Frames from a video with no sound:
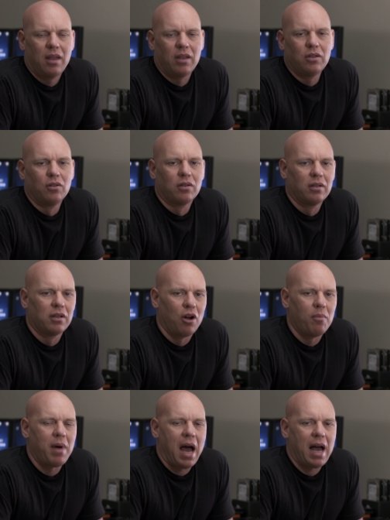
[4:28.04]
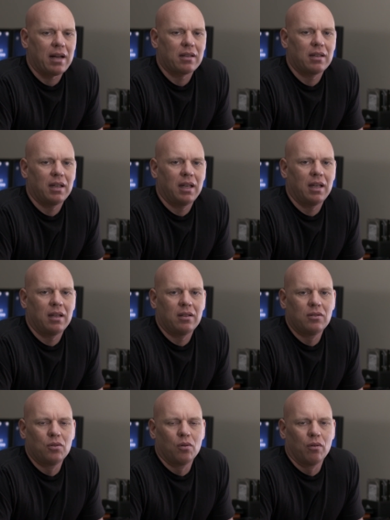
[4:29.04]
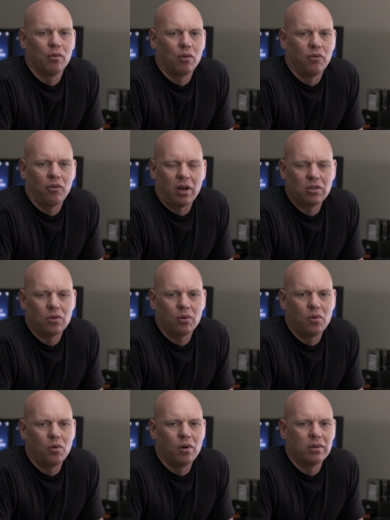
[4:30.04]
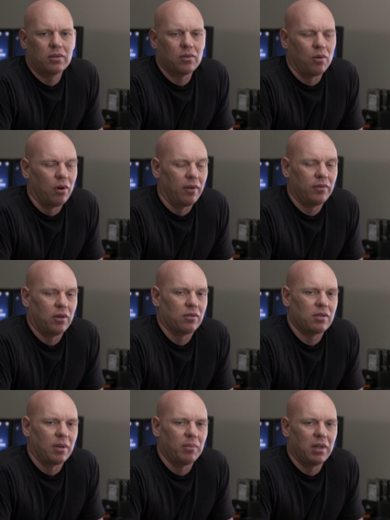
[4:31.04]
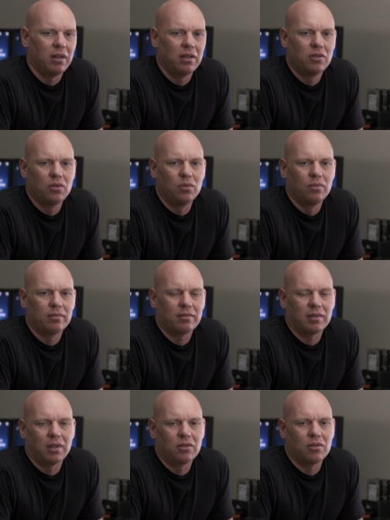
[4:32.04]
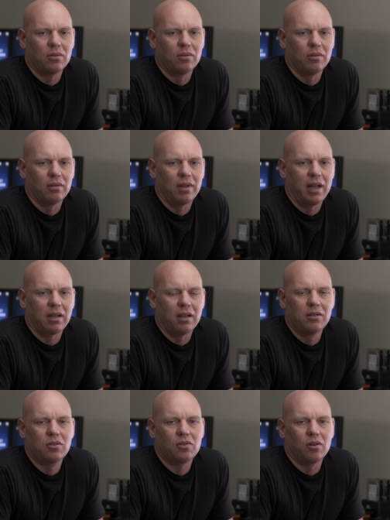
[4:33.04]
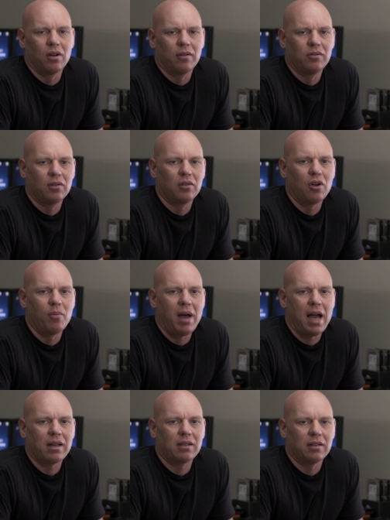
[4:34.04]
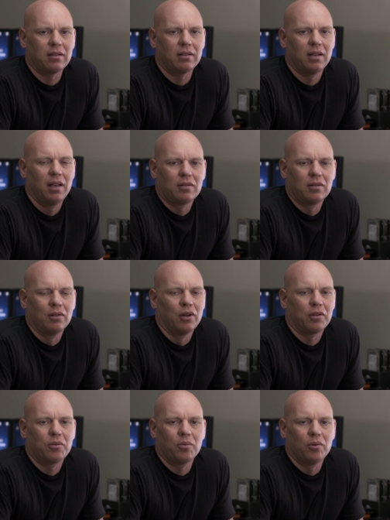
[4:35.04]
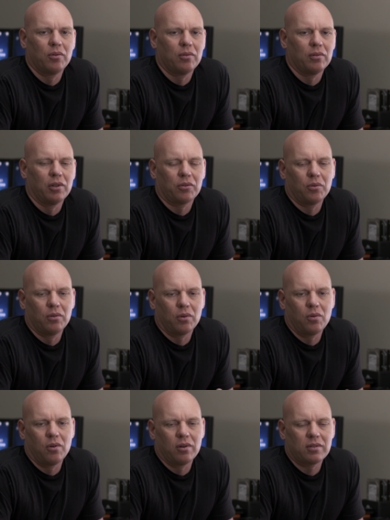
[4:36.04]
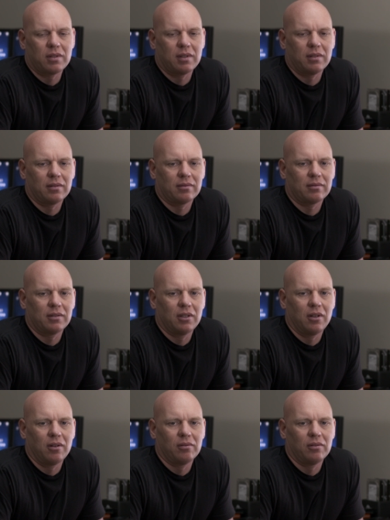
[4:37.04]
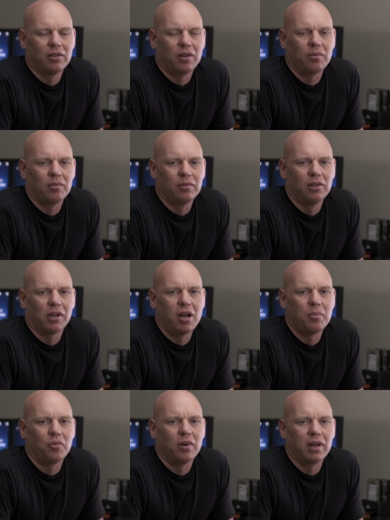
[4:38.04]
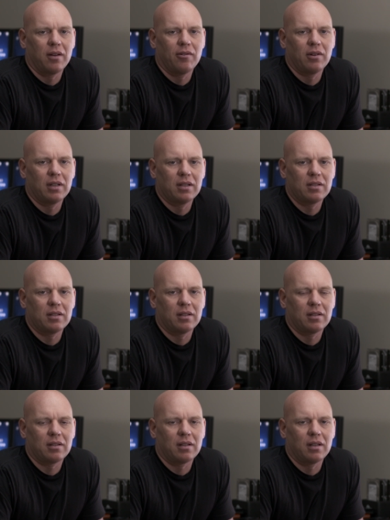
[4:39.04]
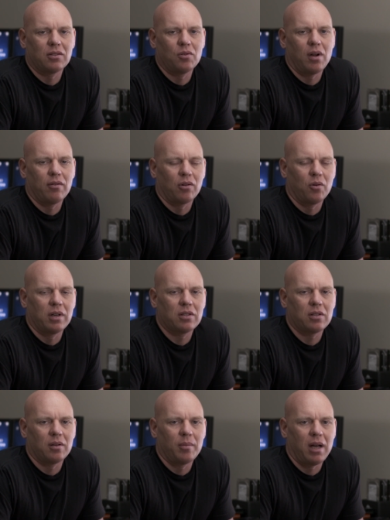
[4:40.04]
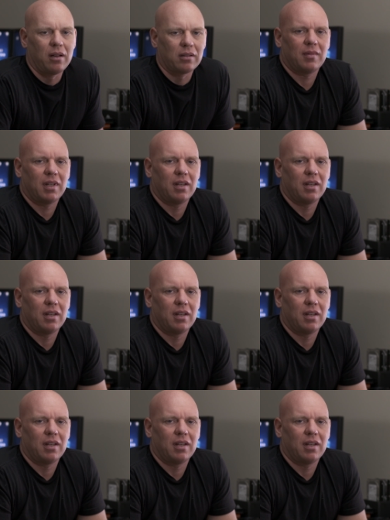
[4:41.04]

then you can go back and do a refresher course. Or if there's something that you that you're like unsure of, you can go back and look through look through the course and you know look look up whatever it is that that you have a question about.